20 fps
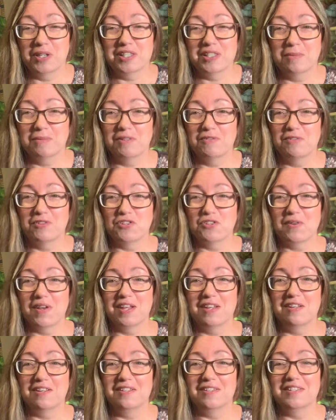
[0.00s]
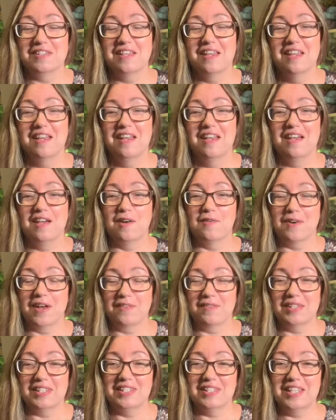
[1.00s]
some different trails
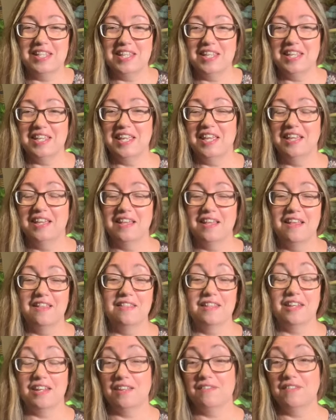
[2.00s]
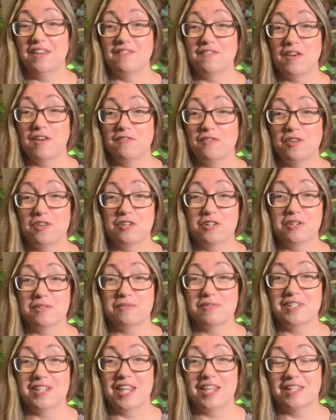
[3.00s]
around the city that I've never ever
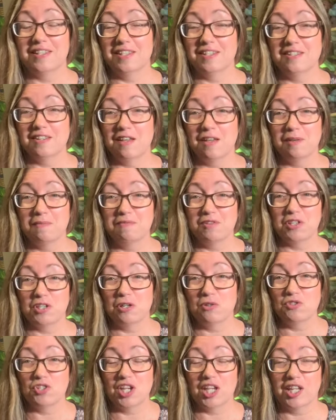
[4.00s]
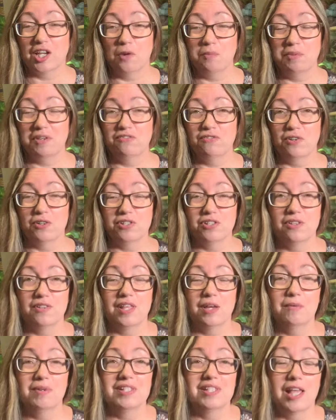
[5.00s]
taken the time to go check out before, so
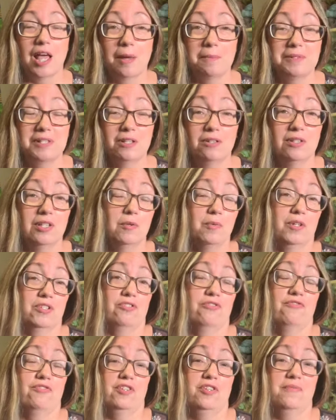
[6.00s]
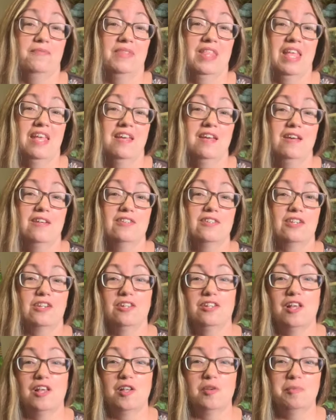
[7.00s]
that was absolutely wonderful. Took a
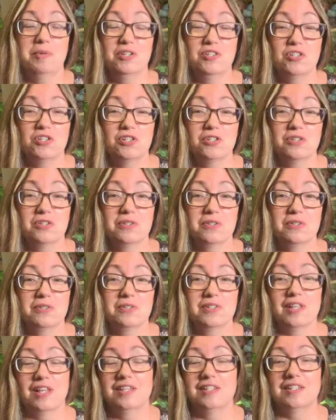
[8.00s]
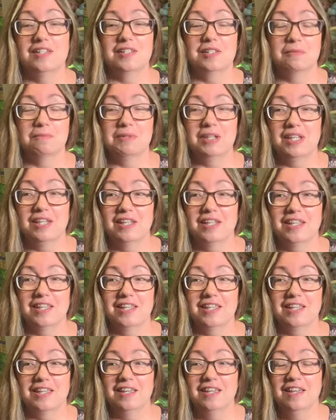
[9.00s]
lot of pictures, I did some
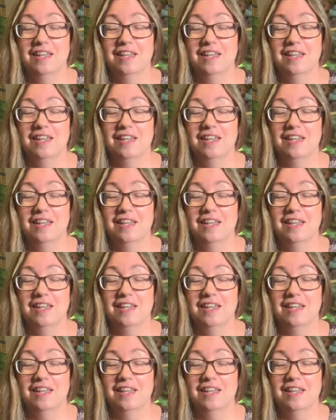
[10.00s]
knitting,